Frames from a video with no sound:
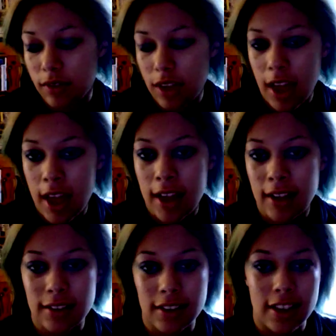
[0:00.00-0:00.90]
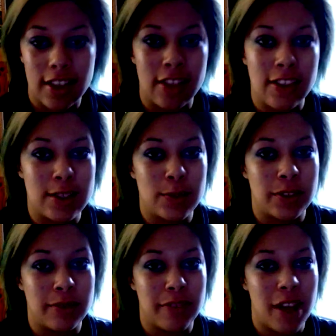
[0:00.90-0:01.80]
And this
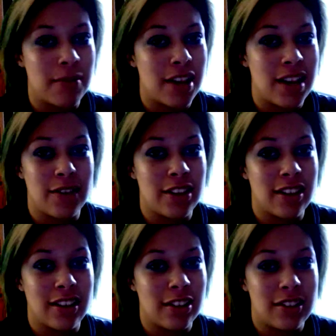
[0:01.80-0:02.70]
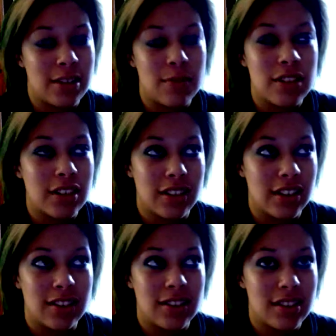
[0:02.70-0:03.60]
one. I'm not even going to attempt it.
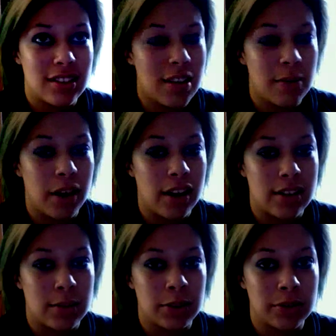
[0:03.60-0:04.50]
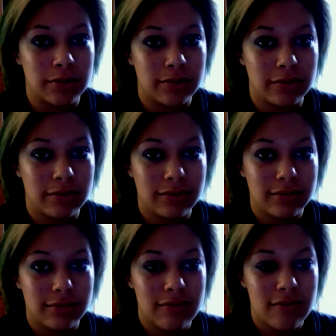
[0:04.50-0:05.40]
It's impossible.
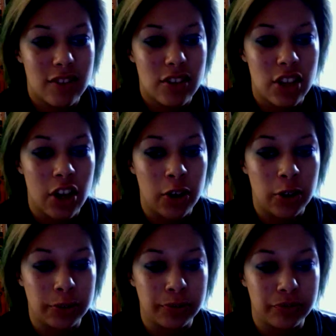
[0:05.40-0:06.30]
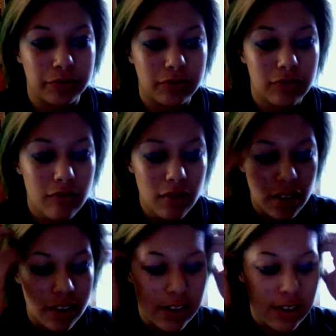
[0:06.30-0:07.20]
So,
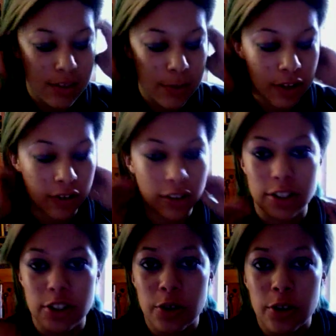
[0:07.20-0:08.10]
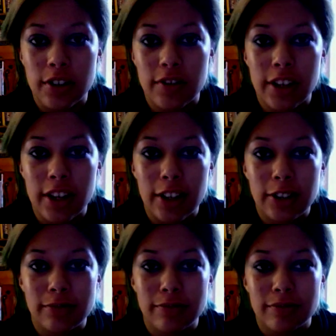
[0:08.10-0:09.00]
this has been a really short video.
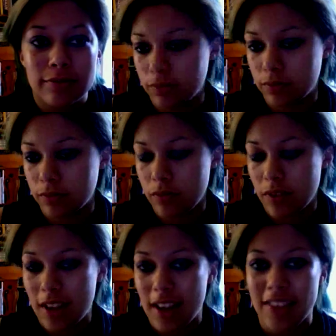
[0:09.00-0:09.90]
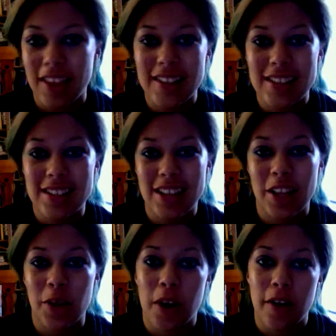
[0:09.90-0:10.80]
And thanks to
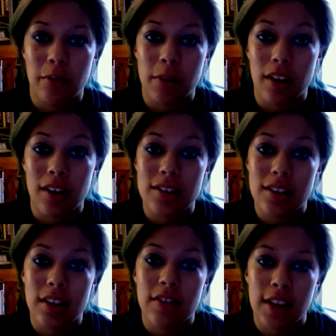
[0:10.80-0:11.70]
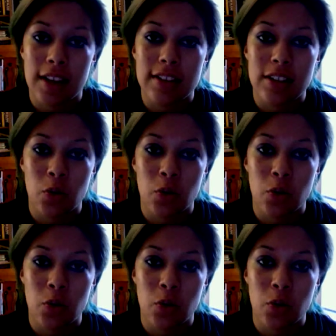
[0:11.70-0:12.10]
SoundlyAwake for making us think of nasty